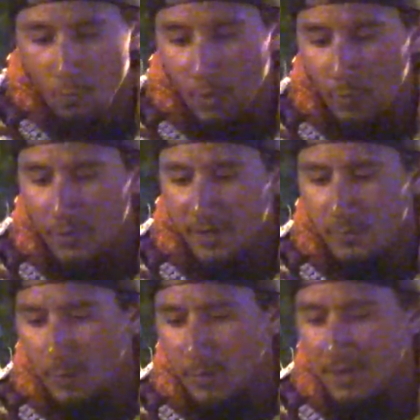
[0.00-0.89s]
what we're
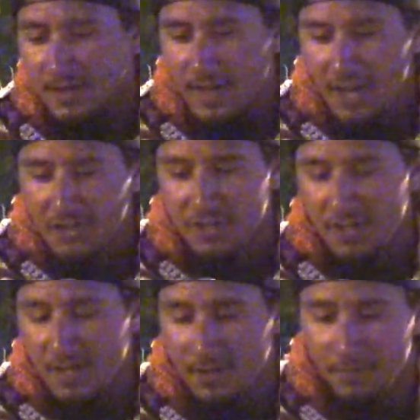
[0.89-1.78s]
in what we're engaging
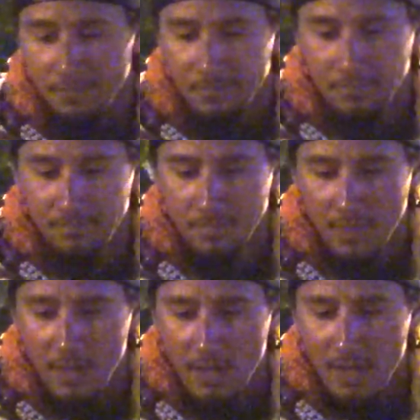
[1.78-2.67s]
in
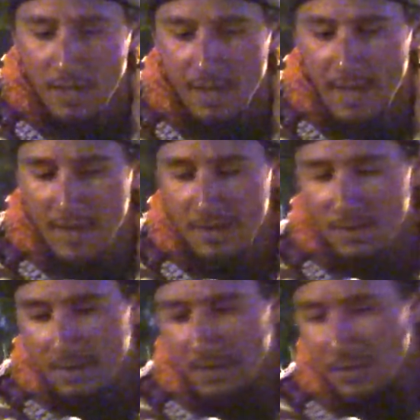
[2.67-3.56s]

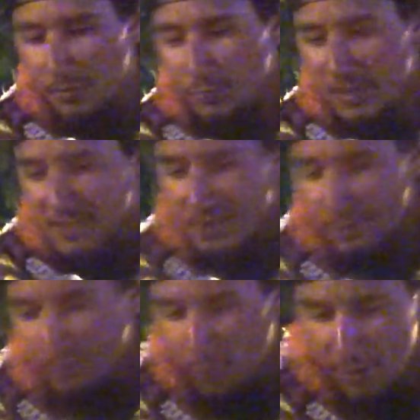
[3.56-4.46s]
and and the reason
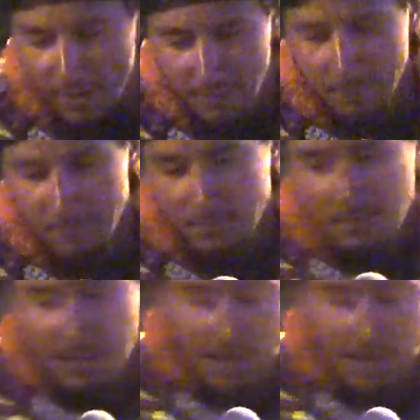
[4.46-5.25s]
for it and,